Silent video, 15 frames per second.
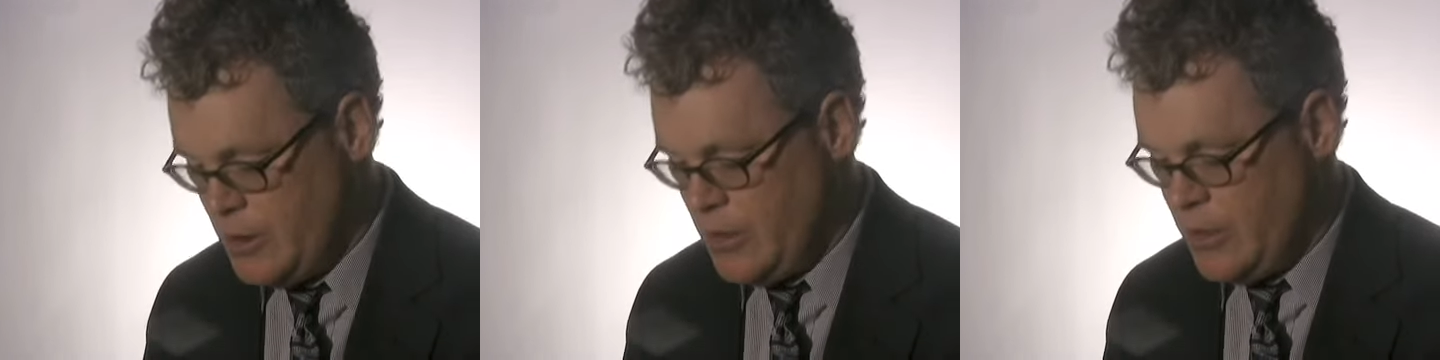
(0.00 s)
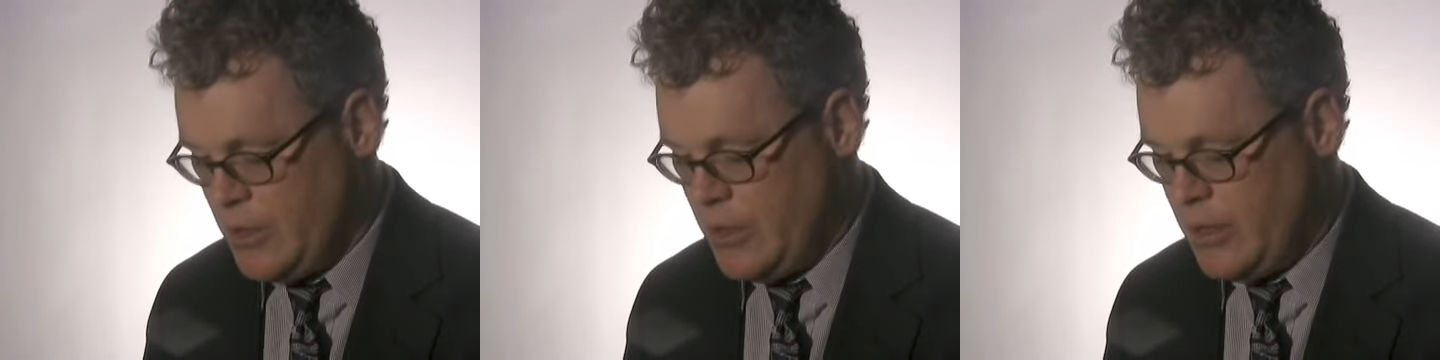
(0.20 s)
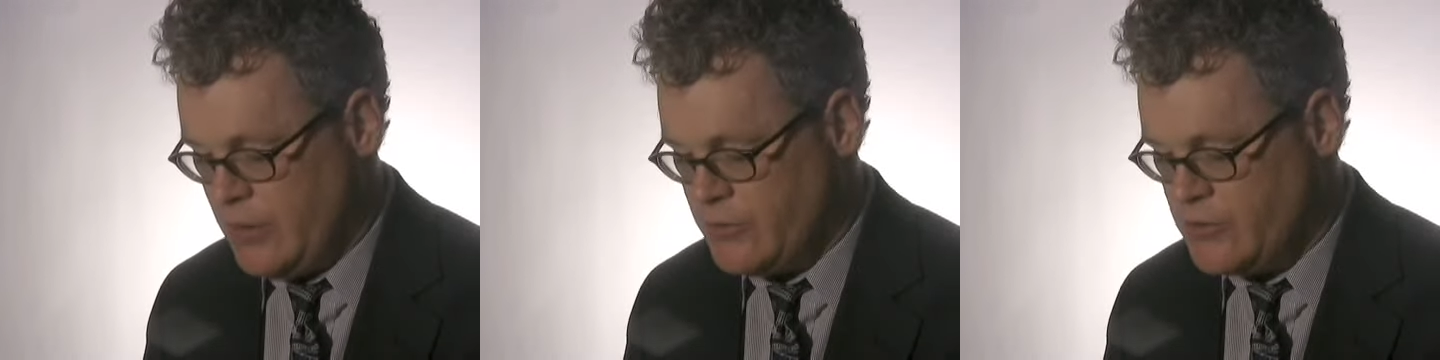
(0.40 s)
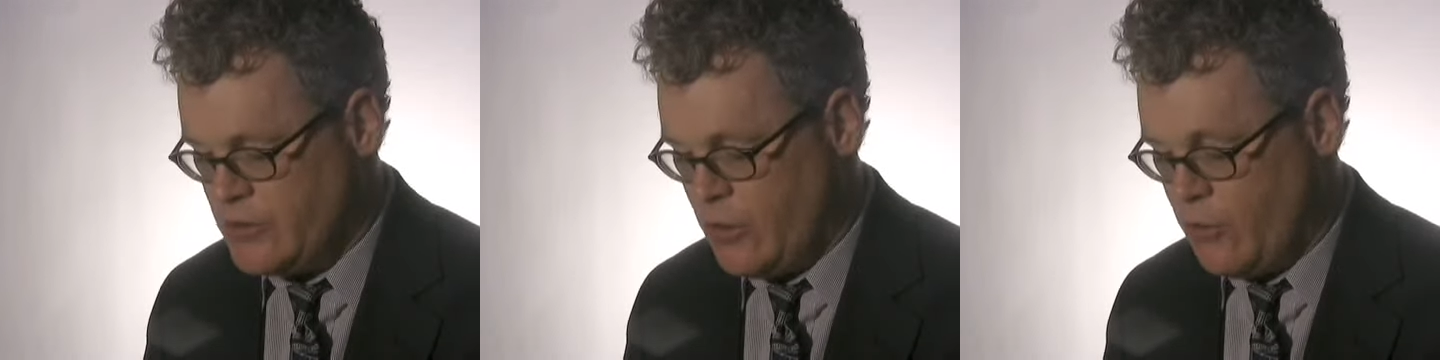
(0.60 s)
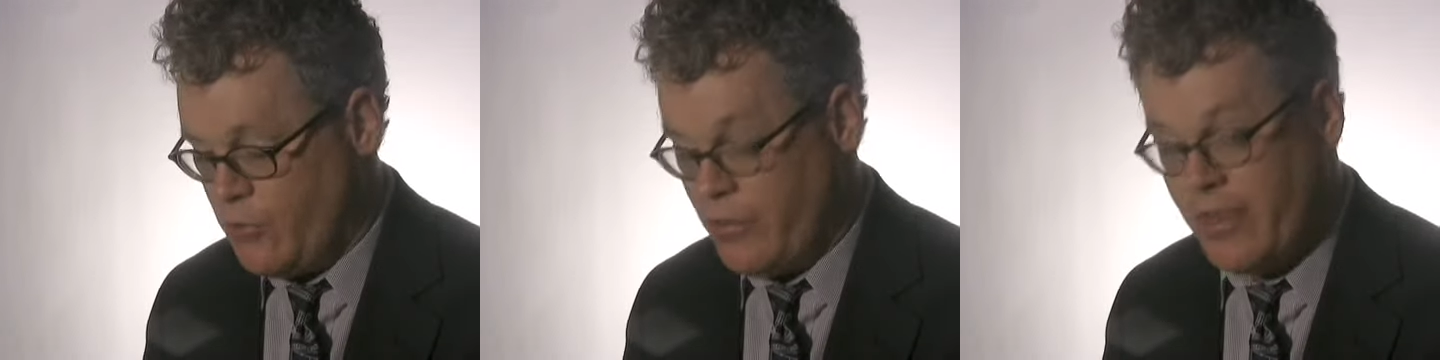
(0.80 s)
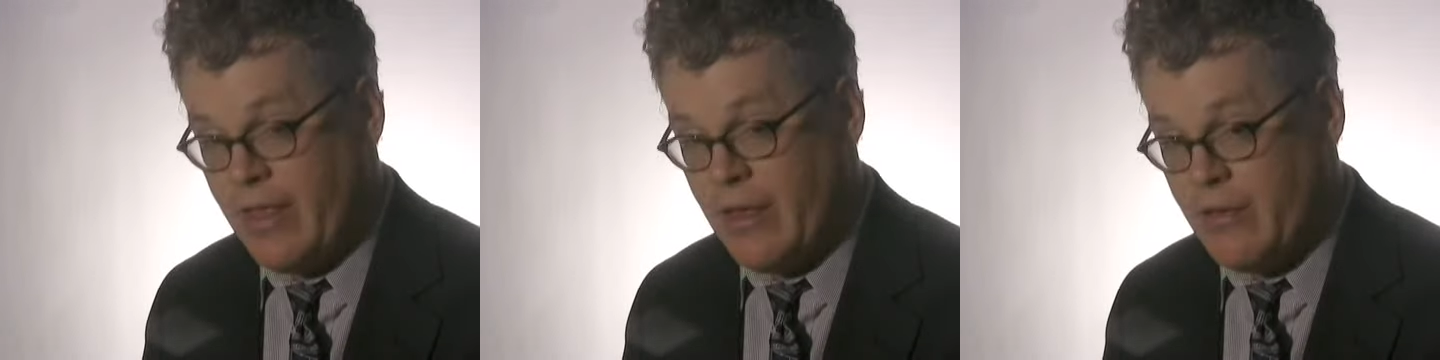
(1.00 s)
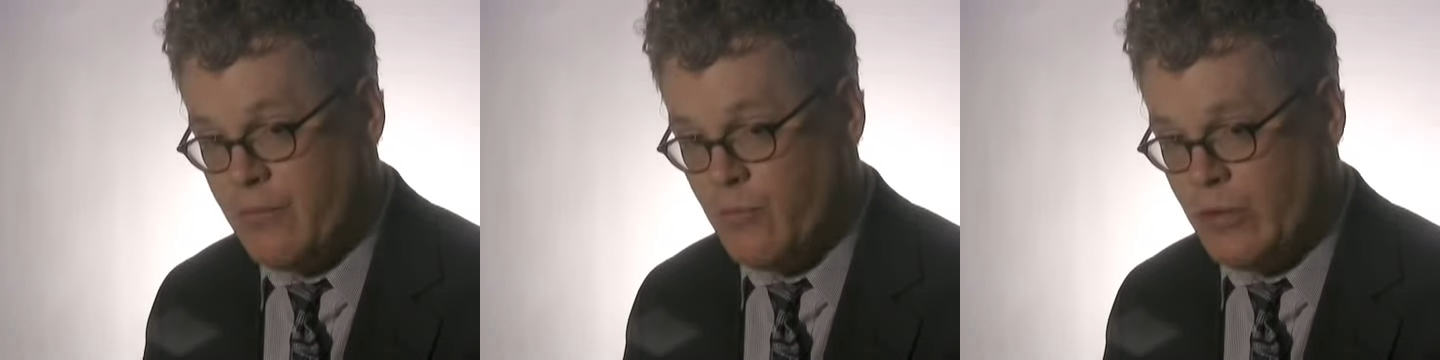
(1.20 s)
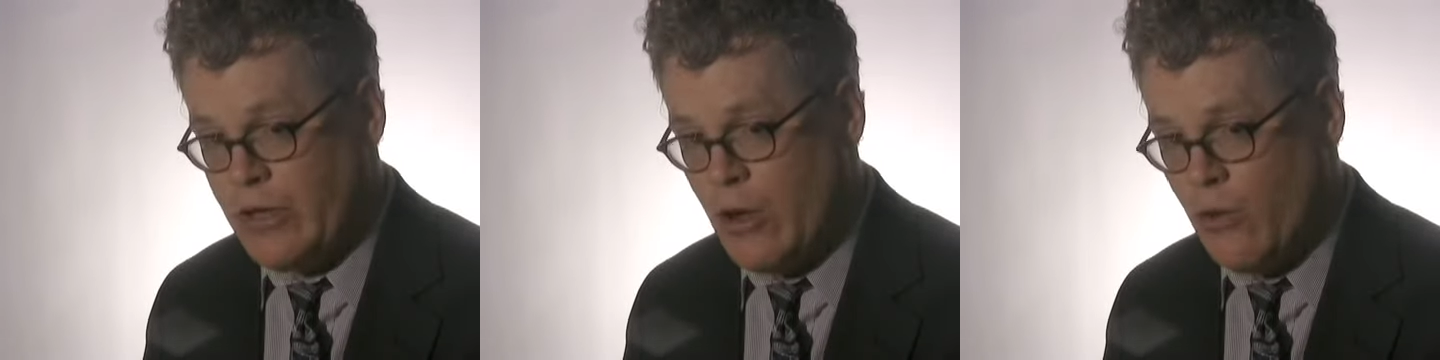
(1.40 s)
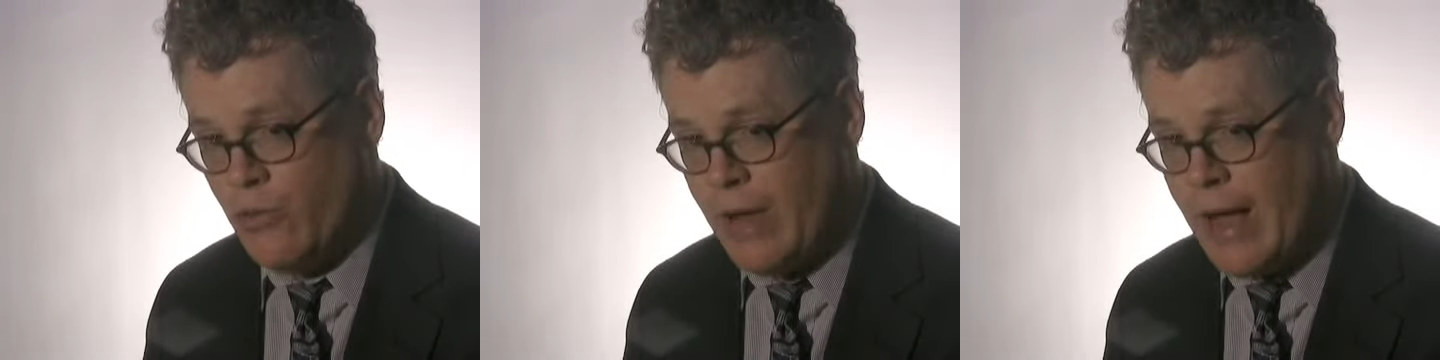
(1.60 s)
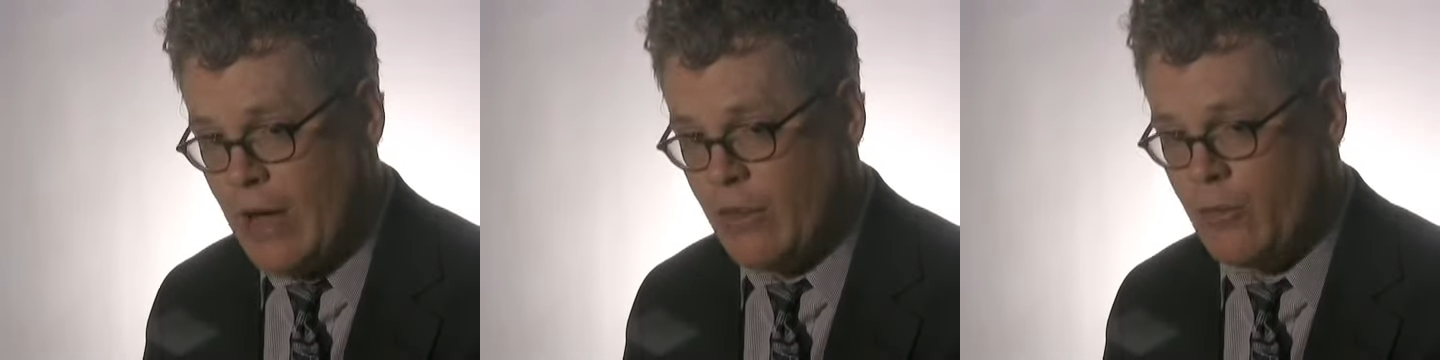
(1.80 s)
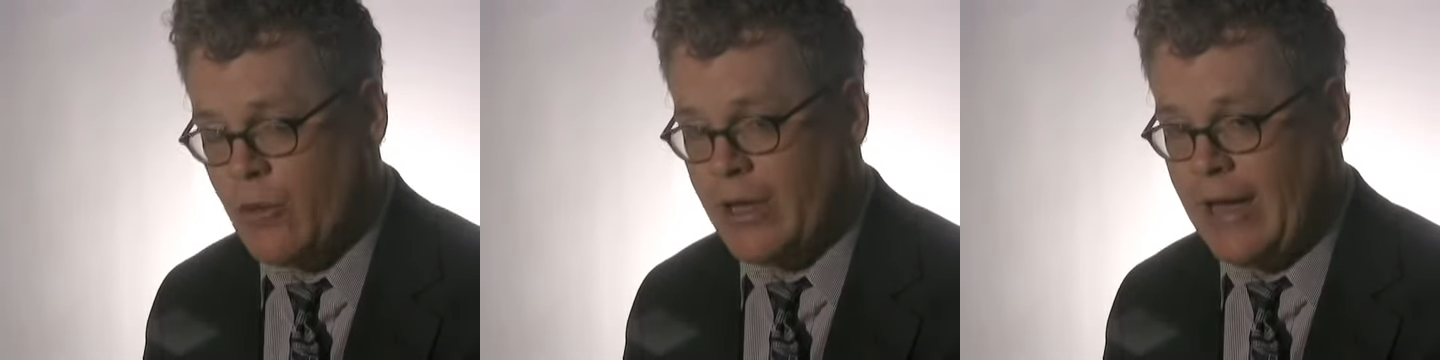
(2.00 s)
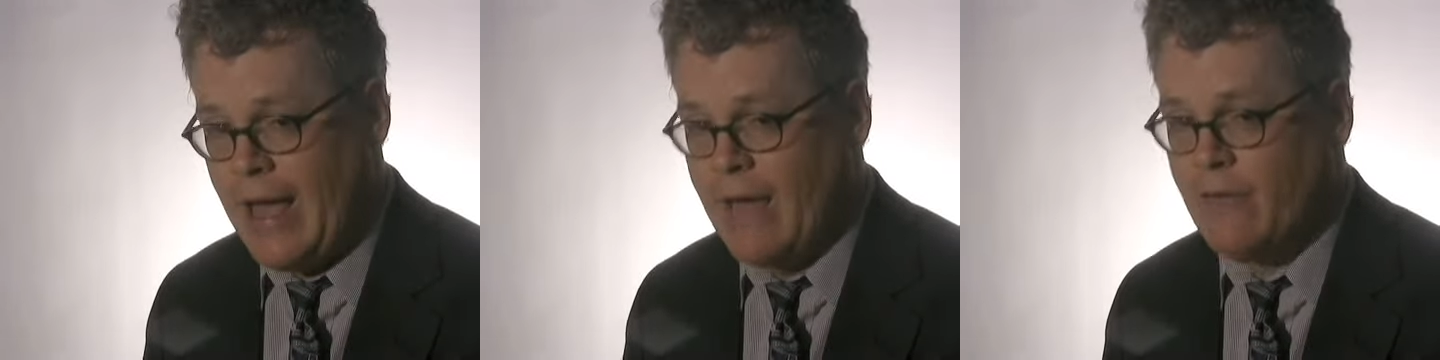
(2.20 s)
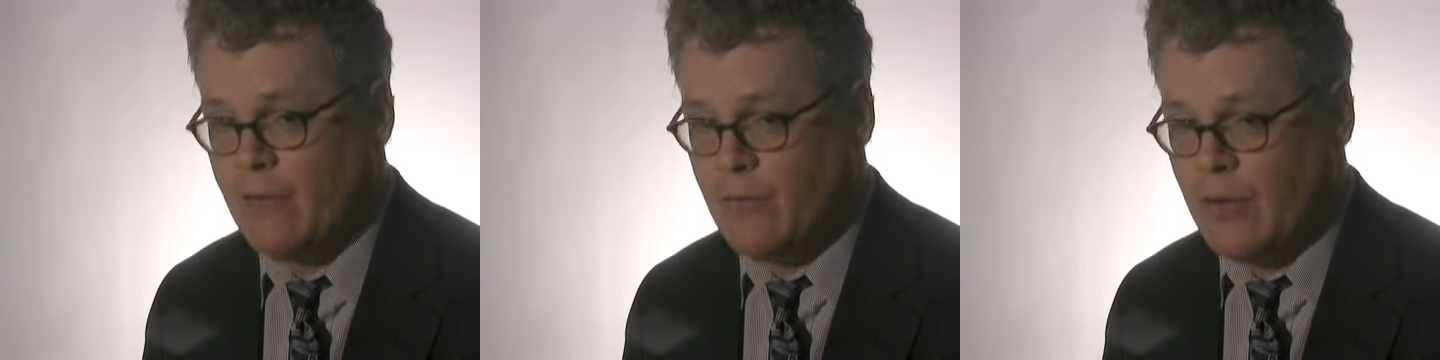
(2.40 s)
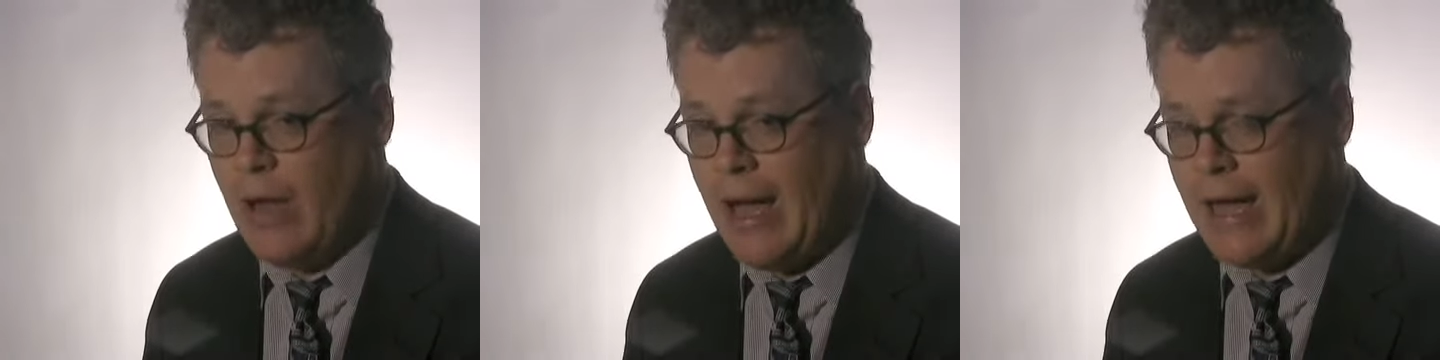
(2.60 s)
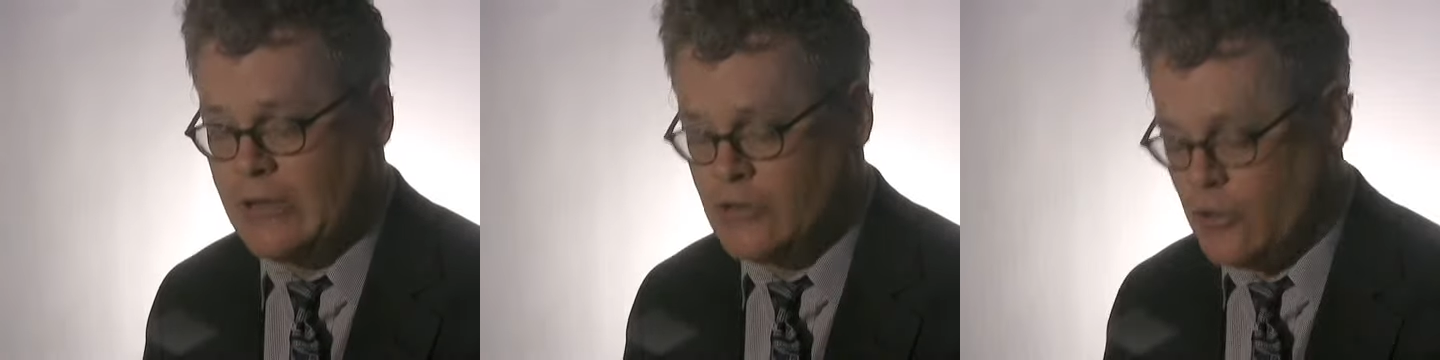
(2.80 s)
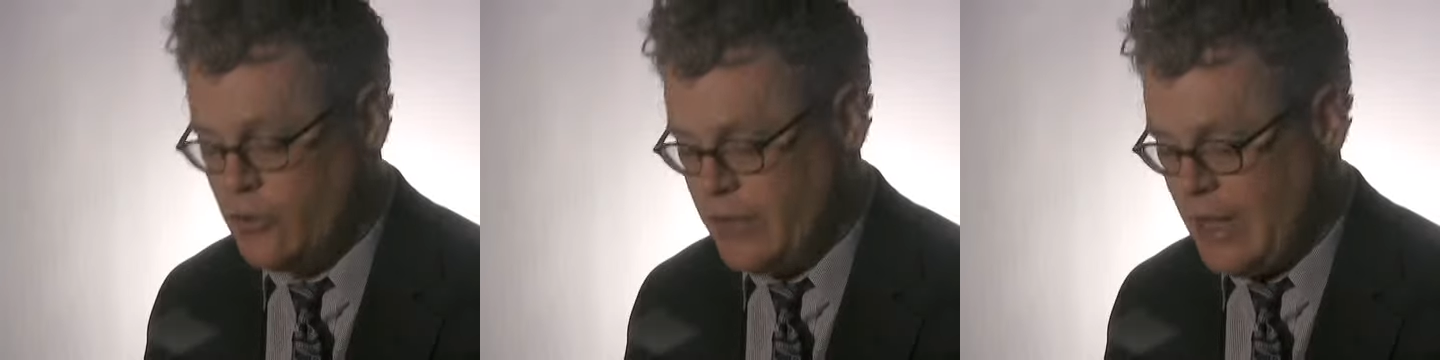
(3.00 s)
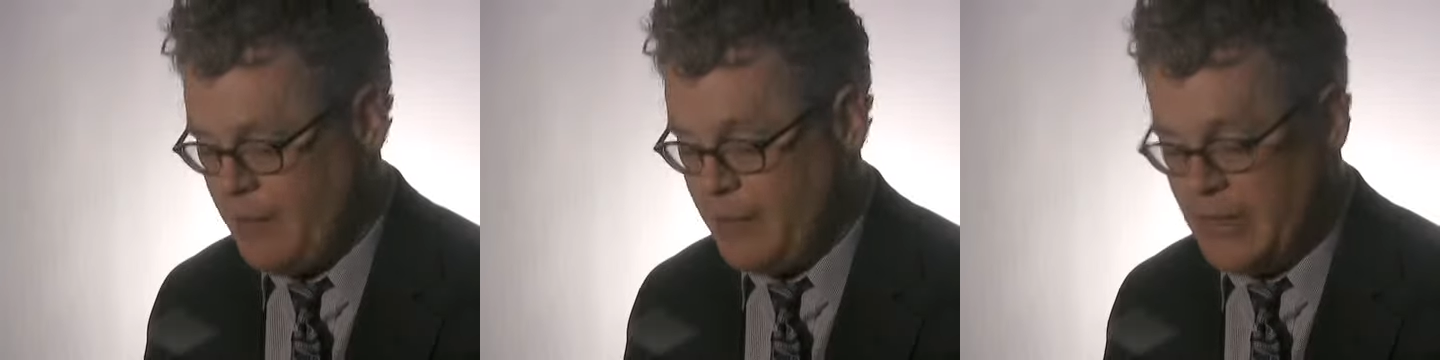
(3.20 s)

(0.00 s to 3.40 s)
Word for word: Uh, so th- we know now that we're going to have a high turnout,